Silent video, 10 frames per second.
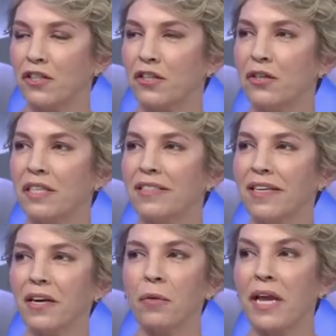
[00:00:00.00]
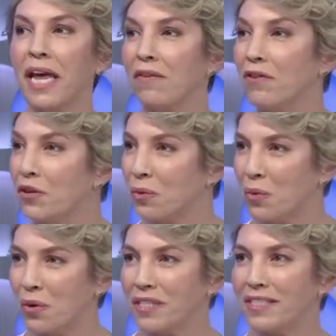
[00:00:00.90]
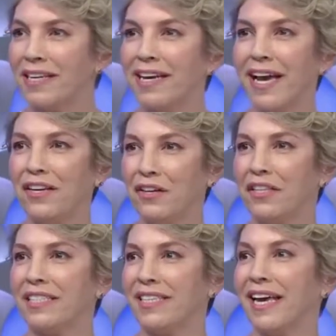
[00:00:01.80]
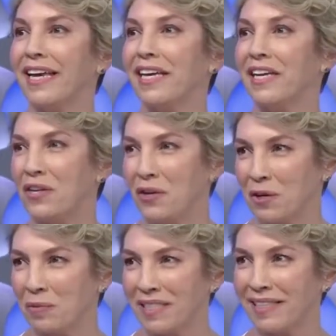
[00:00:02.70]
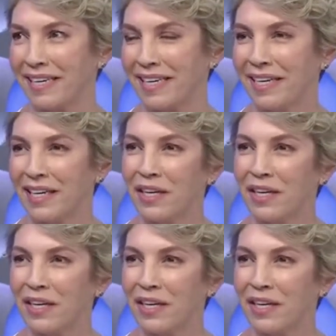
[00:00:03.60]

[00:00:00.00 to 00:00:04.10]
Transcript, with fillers: So you can say whatever you want and you can say it anonymously.